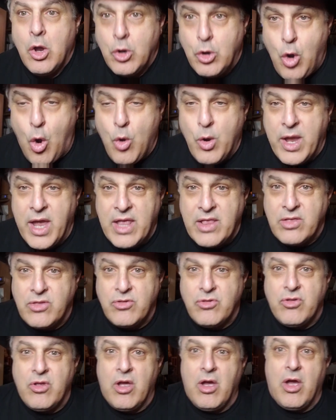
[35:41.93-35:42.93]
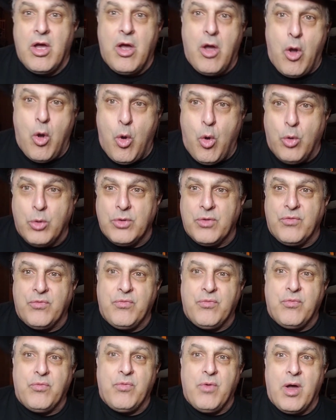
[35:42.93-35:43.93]
Go get a hold
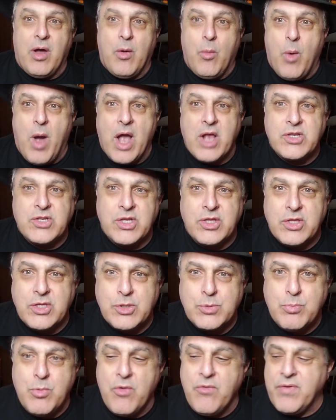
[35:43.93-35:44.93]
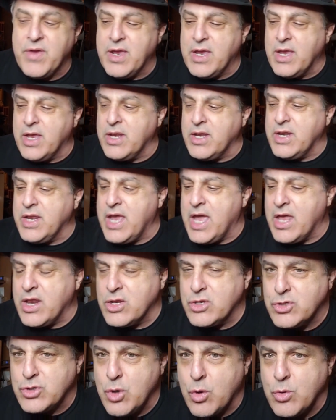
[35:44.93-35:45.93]
of watching this movie,
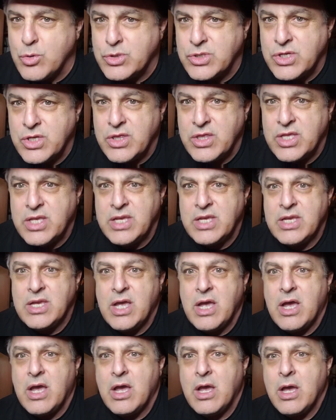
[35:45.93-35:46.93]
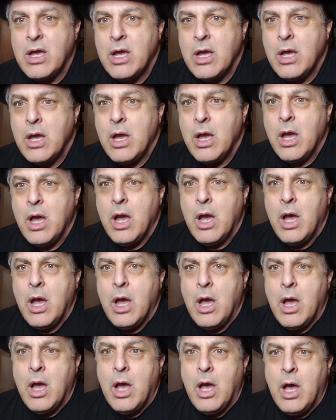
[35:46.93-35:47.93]
Indiana Jones and the
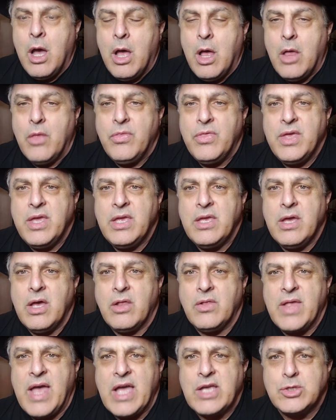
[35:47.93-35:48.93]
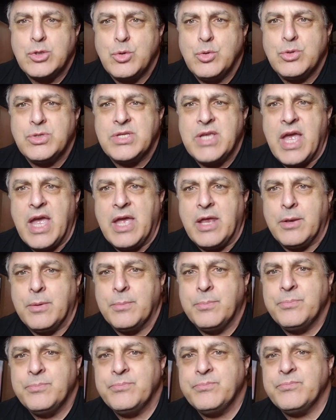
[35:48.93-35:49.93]
Last Crusade.
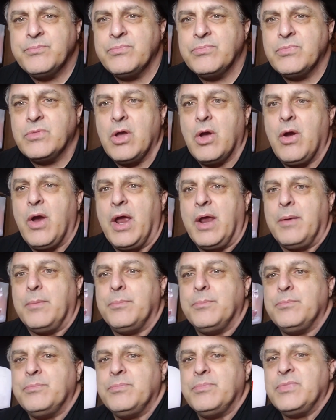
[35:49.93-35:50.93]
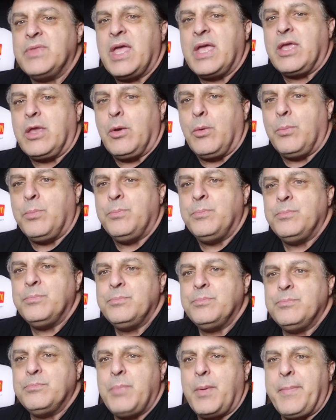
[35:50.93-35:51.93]
All right. Thank you.
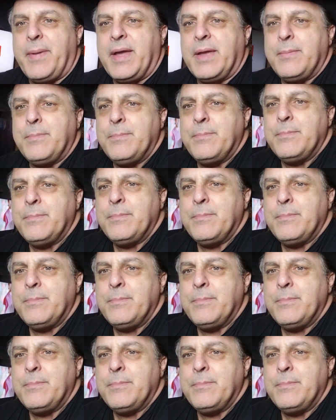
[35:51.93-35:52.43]
Bye-bye.